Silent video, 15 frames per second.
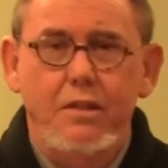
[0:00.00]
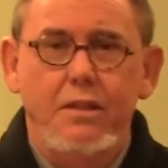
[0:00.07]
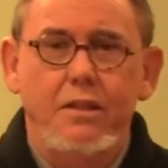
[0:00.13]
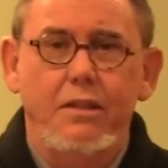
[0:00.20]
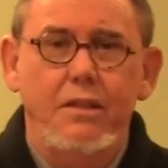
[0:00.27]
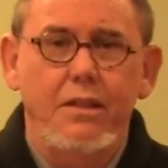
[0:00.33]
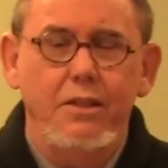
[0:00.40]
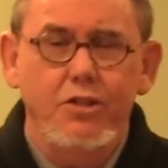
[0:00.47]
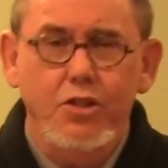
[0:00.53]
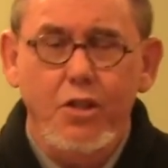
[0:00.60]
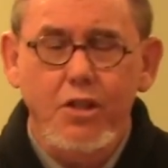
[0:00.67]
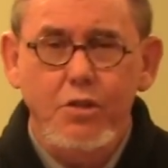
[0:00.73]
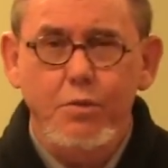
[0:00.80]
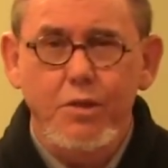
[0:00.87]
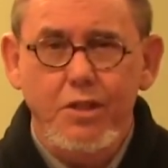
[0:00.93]
And it
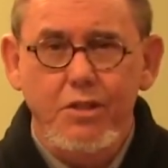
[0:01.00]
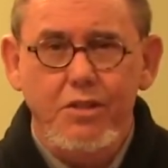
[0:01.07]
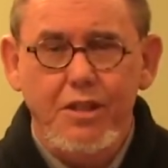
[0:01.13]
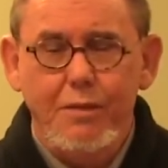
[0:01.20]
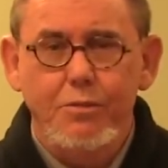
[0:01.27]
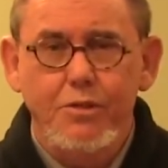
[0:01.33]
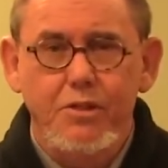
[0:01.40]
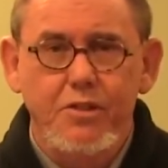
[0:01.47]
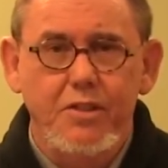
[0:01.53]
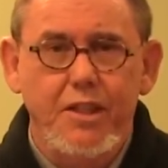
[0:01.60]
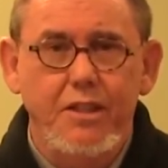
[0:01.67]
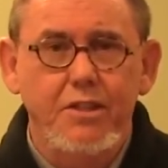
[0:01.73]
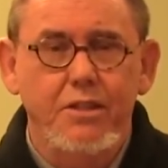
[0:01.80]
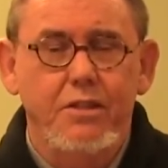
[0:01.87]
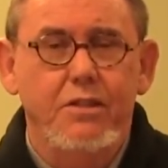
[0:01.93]
starts with
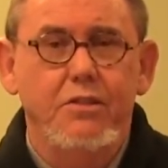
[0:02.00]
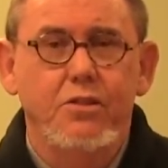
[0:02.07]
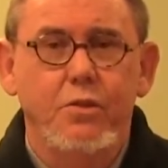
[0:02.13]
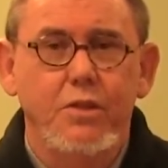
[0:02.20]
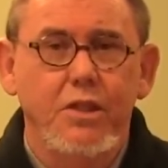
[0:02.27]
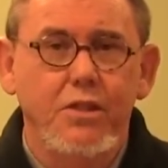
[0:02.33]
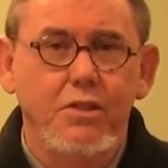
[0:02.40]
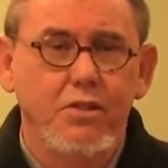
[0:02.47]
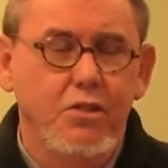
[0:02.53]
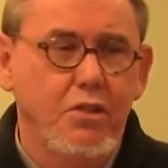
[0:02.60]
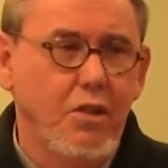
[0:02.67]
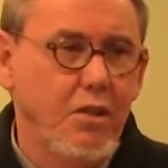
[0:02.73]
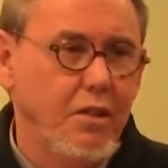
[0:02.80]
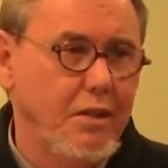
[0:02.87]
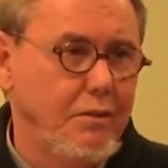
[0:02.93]
conceptualization. So it doesn't
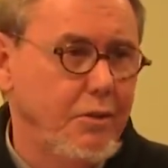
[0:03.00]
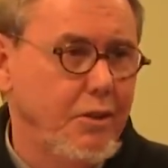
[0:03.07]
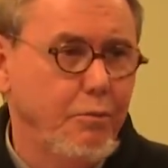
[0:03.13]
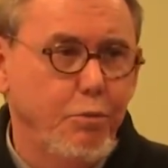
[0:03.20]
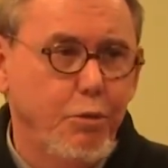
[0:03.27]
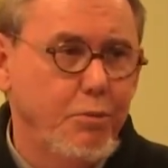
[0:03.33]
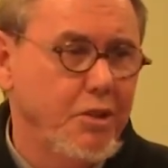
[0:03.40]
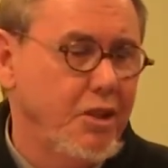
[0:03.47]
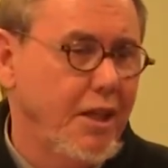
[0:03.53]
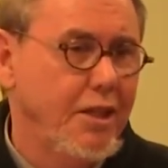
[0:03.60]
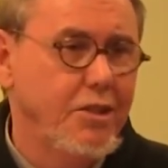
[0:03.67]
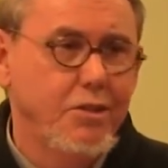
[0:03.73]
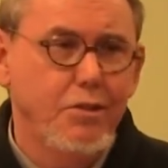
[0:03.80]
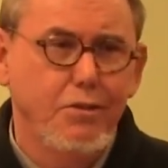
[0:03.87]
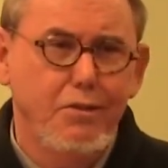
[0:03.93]
start with
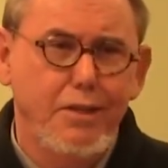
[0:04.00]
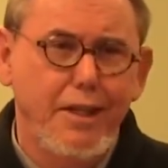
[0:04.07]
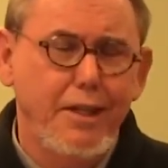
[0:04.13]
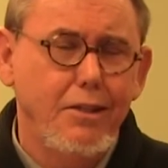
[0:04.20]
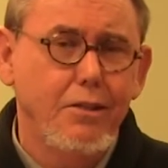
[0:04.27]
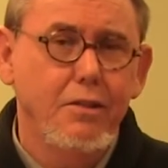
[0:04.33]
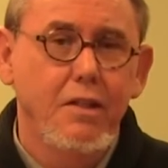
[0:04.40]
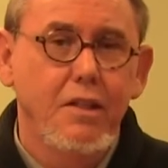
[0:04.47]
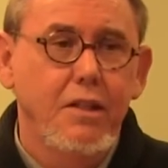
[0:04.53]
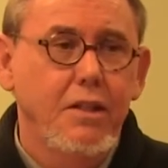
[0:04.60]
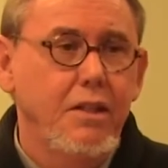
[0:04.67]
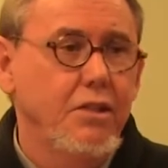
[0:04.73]
implementation or later.